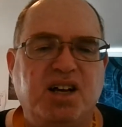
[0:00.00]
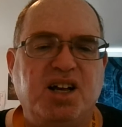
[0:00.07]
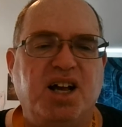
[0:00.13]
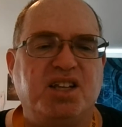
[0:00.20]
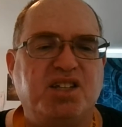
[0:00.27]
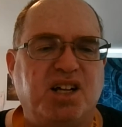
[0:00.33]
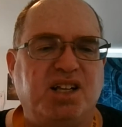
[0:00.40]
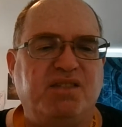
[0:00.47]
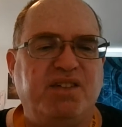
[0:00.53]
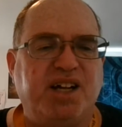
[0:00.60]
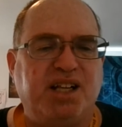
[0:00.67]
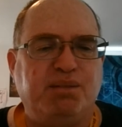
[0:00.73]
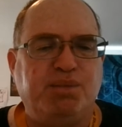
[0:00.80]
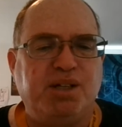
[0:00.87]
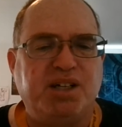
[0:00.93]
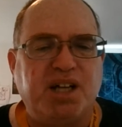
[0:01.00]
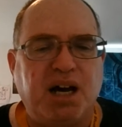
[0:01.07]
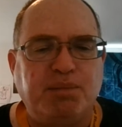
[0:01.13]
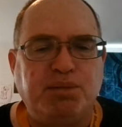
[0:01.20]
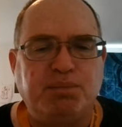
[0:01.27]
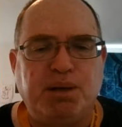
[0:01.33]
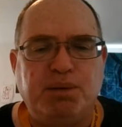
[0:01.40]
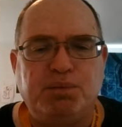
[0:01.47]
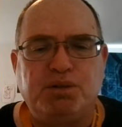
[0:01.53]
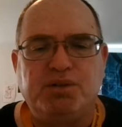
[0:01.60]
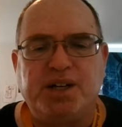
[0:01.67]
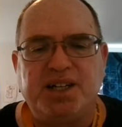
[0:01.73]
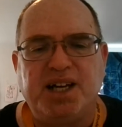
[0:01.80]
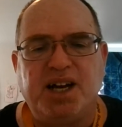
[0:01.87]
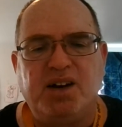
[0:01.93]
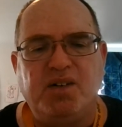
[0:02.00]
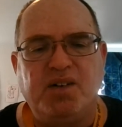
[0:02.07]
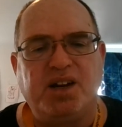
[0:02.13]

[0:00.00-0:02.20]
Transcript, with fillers: That's all available on Humble Bumble right now,